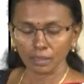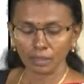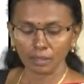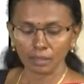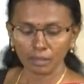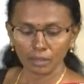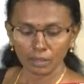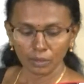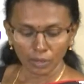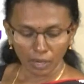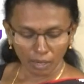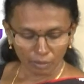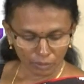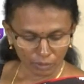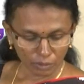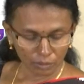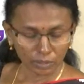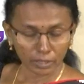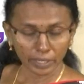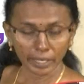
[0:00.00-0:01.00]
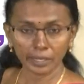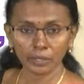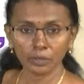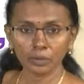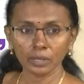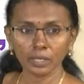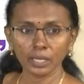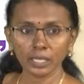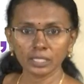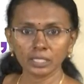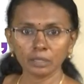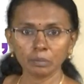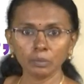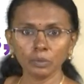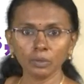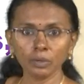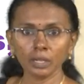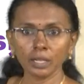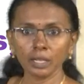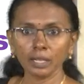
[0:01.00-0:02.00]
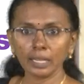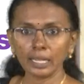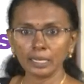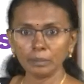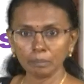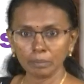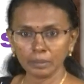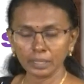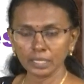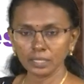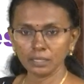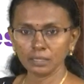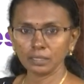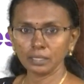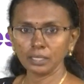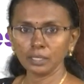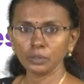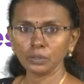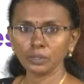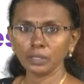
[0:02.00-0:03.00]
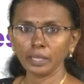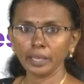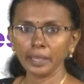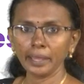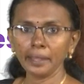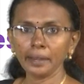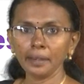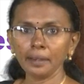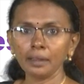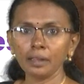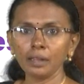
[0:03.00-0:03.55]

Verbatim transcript: you have to take your textbook and please see to there